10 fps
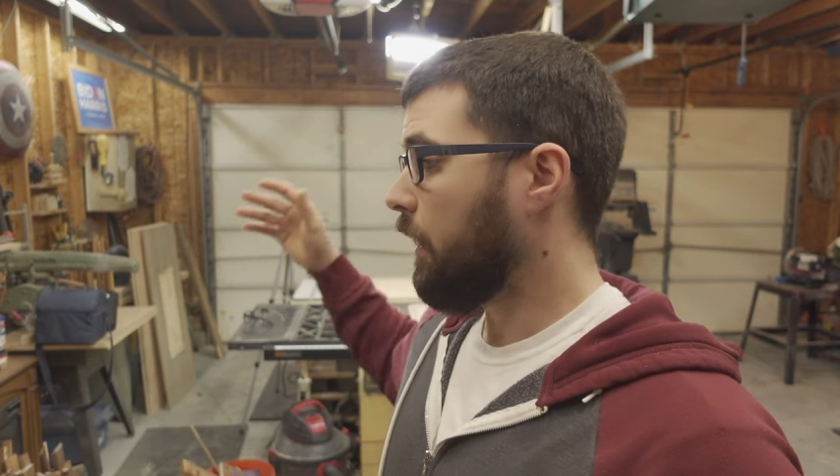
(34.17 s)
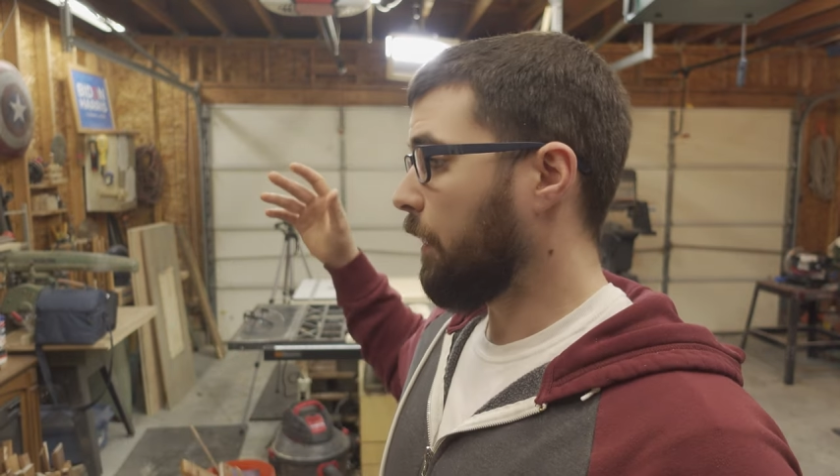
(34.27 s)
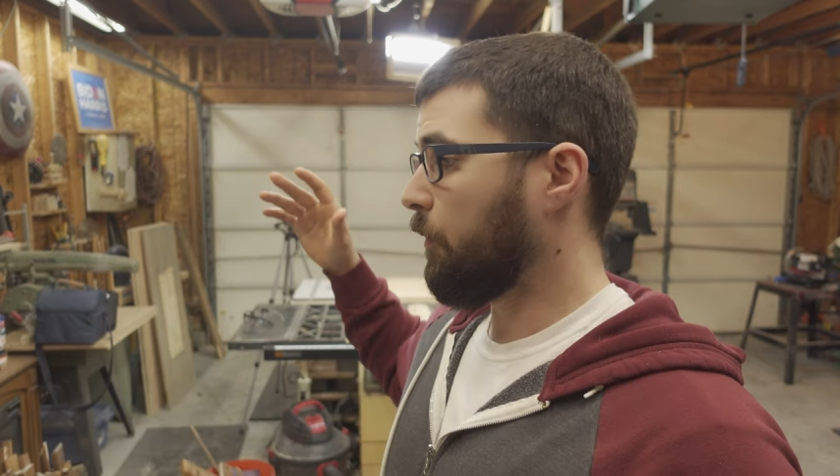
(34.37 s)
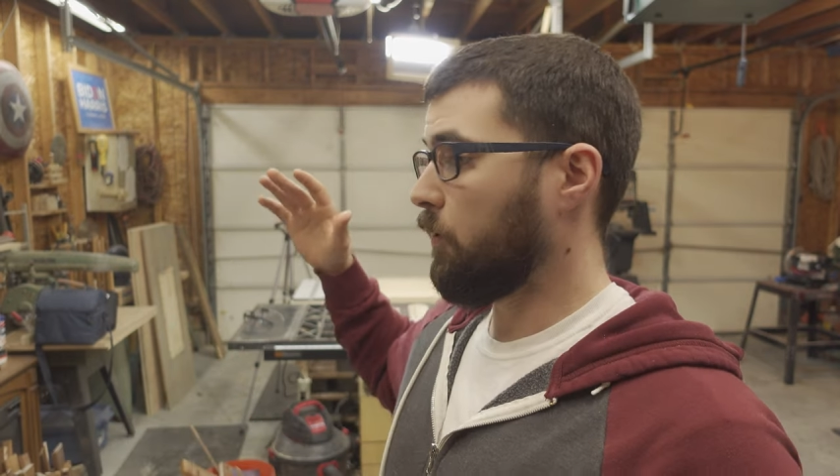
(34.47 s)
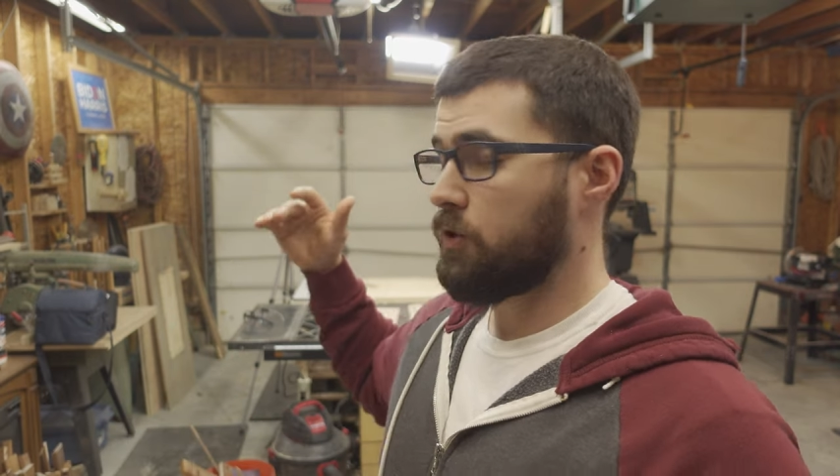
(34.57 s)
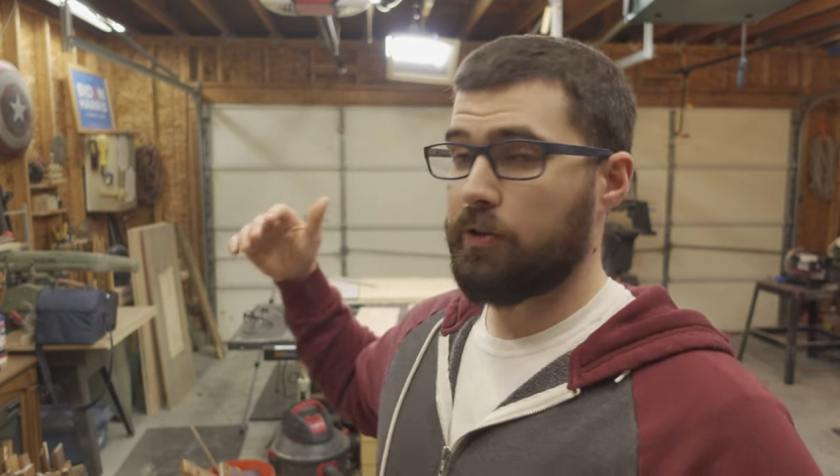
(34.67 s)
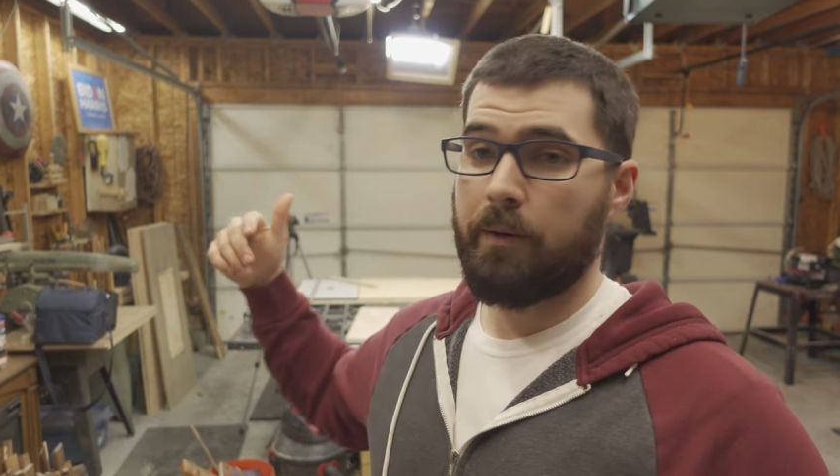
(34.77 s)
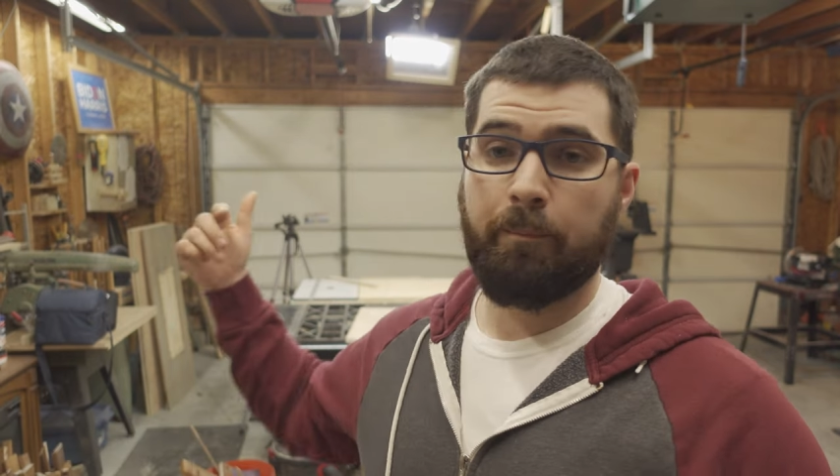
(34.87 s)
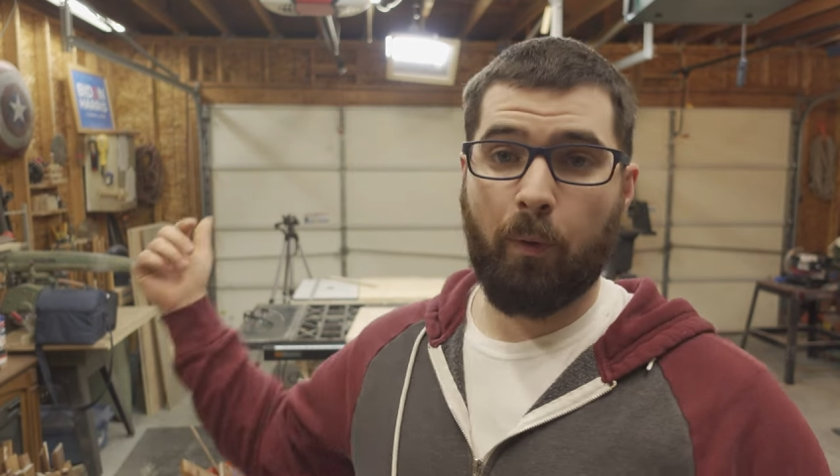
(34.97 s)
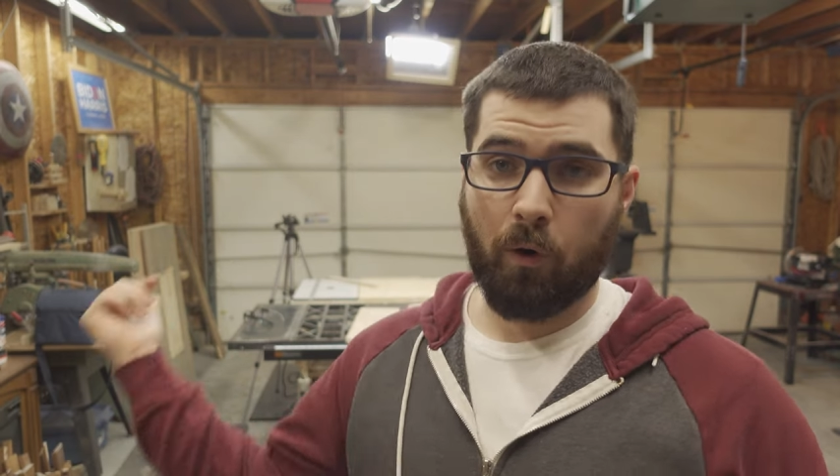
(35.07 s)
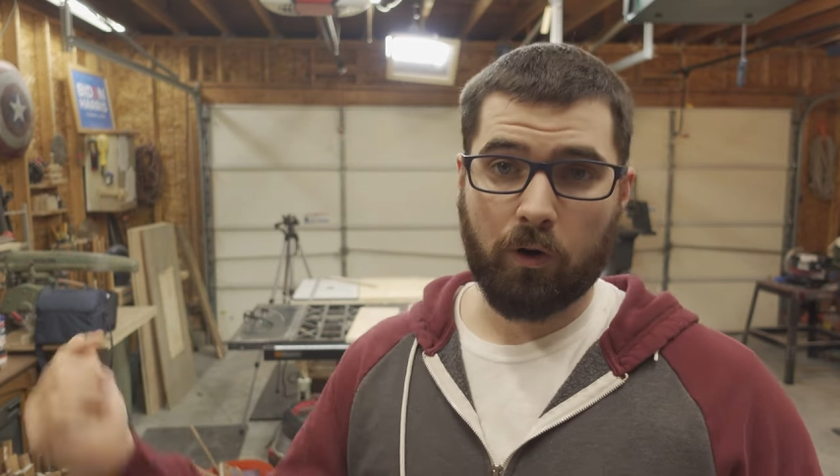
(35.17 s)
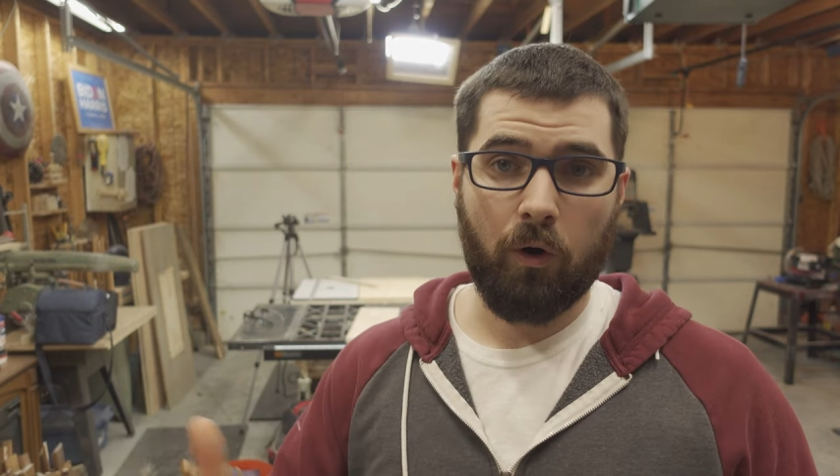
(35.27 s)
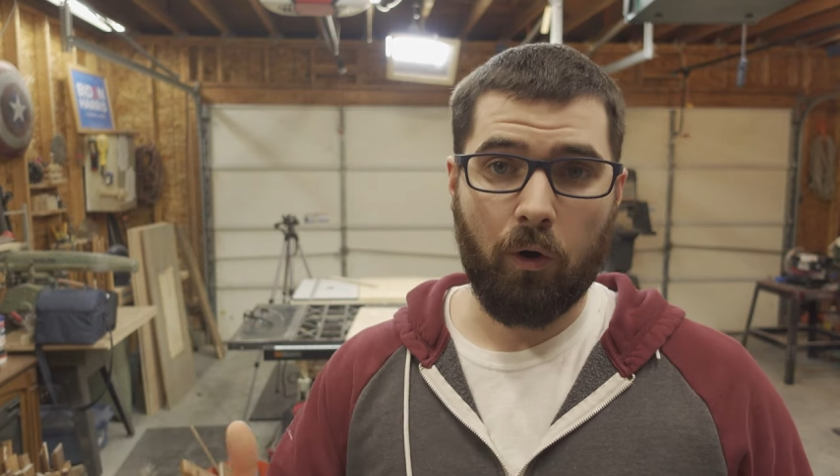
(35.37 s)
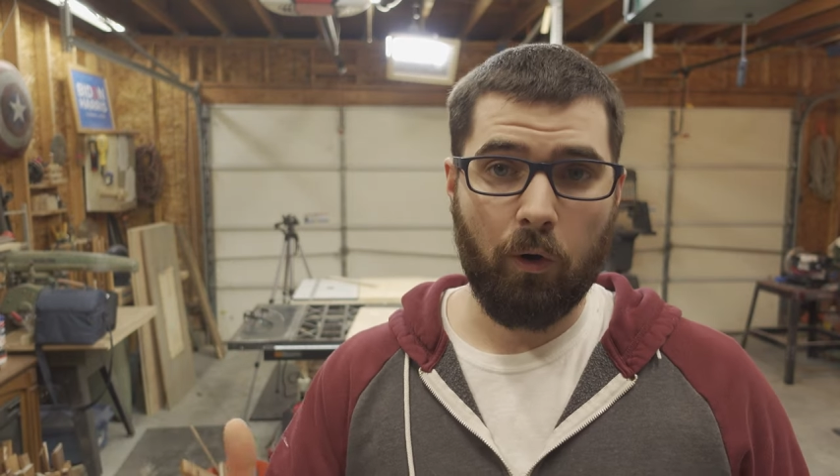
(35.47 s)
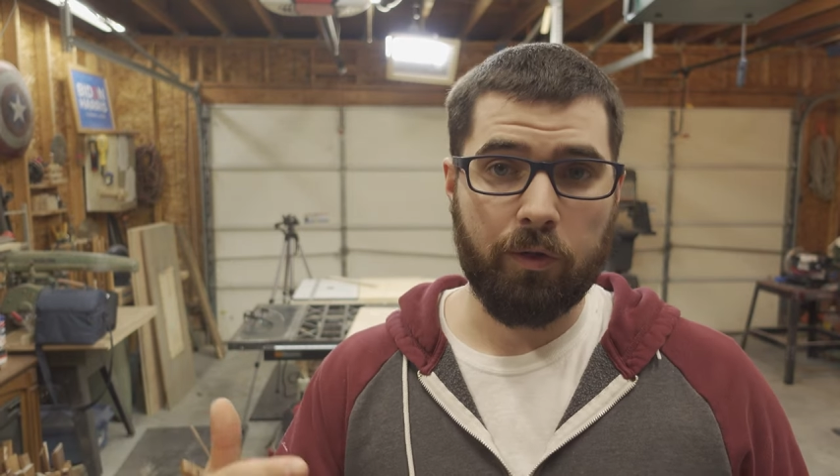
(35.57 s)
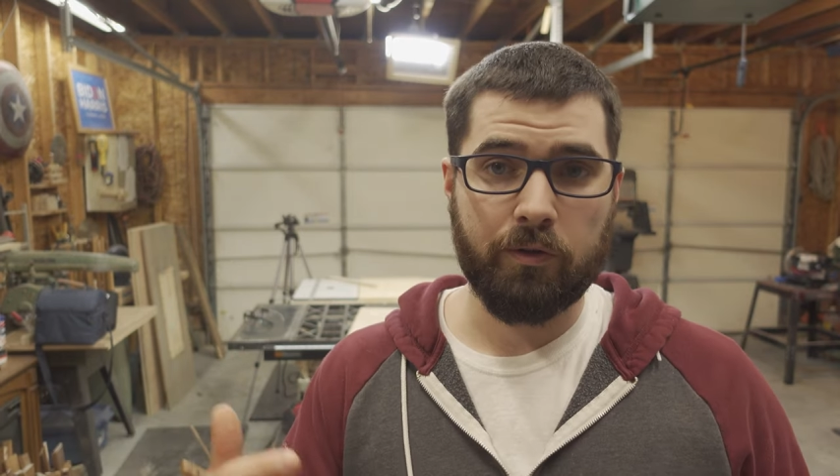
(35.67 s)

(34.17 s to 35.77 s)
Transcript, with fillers: I'm going to then bore a hole